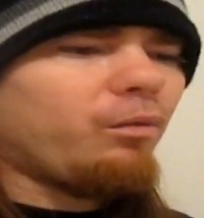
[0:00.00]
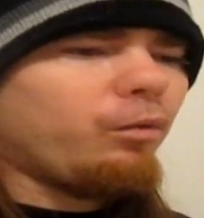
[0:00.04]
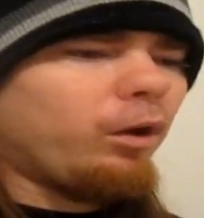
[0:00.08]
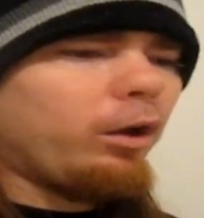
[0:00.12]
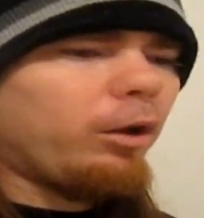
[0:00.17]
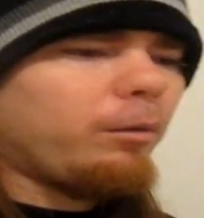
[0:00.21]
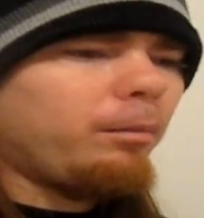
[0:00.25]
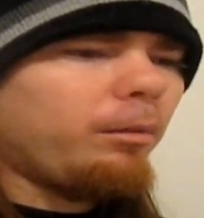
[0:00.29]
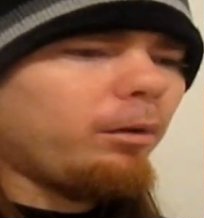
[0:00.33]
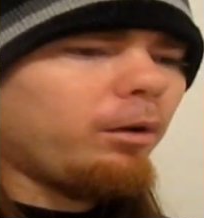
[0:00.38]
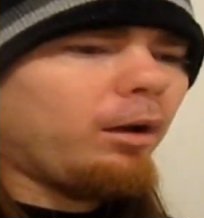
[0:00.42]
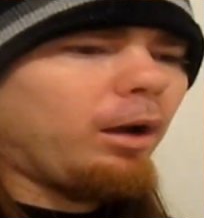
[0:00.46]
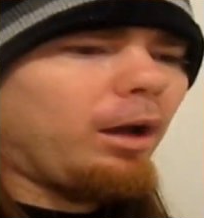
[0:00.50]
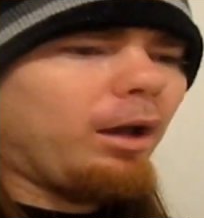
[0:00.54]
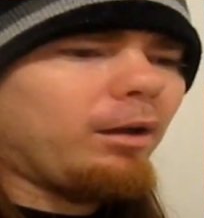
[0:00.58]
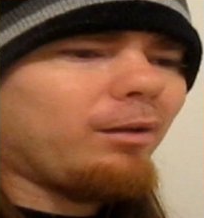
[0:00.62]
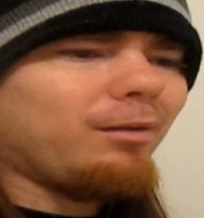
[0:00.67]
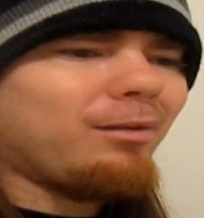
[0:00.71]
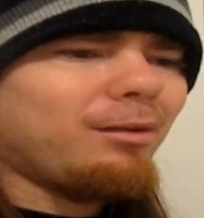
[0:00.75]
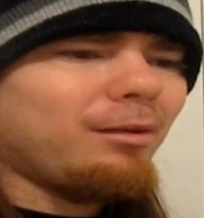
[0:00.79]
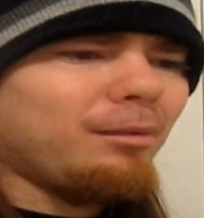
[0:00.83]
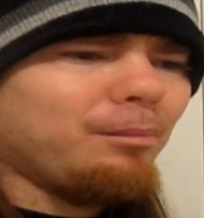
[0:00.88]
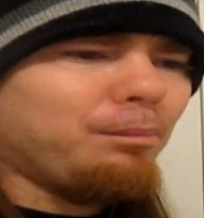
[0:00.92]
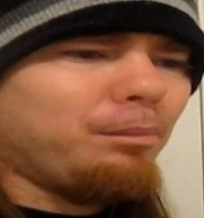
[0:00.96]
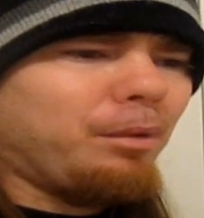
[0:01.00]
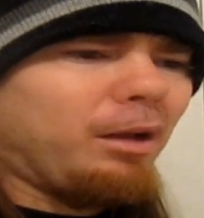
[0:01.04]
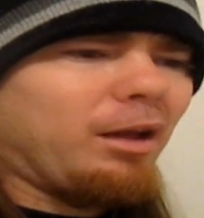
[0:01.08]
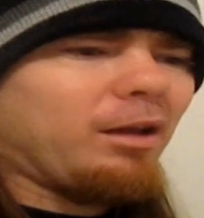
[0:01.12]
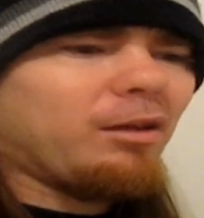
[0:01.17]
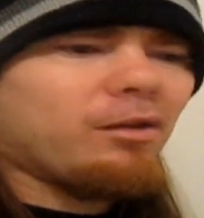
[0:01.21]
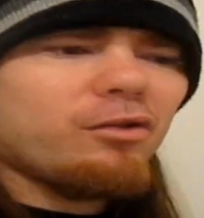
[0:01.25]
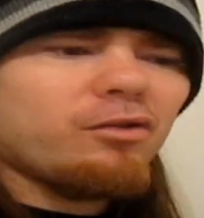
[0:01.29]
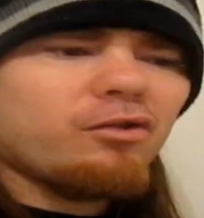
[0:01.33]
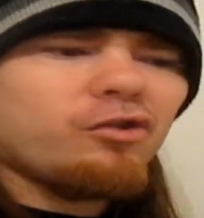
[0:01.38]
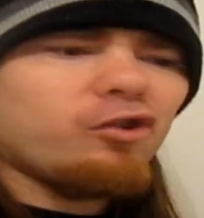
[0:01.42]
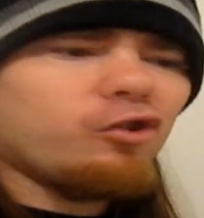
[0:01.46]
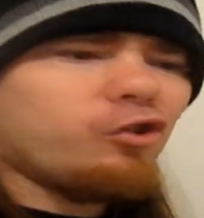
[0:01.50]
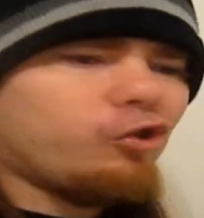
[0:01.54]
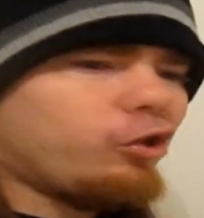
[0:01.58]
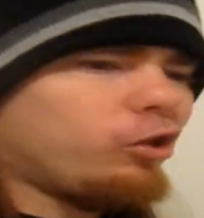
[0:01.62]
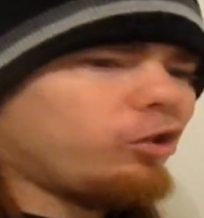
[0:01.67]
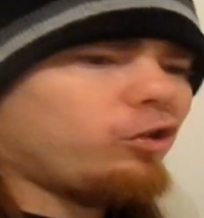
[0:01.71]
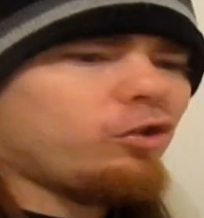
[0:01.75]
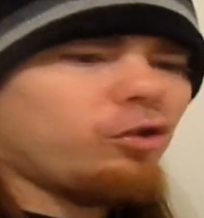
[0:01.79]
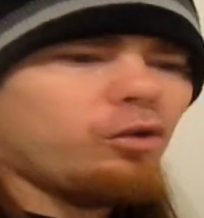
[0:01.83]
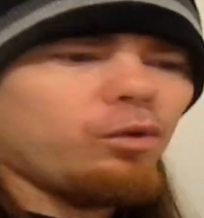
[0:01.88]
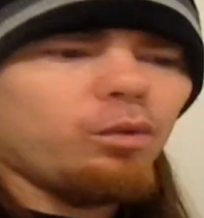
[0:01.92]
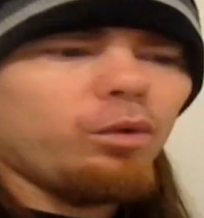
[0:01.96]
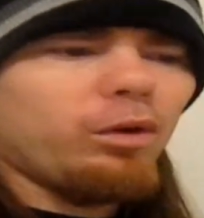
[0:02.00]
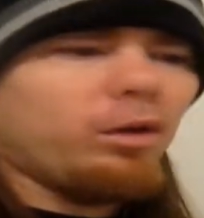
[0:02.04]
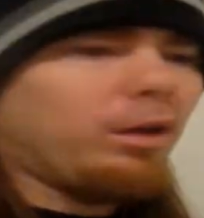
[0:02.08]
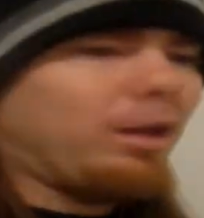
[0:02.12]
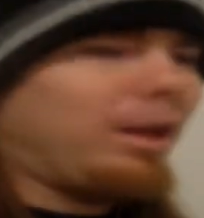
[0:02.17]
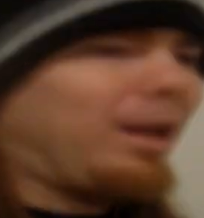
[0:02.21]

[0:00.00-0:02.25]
Frank Mir has the best jiu-jitsu in the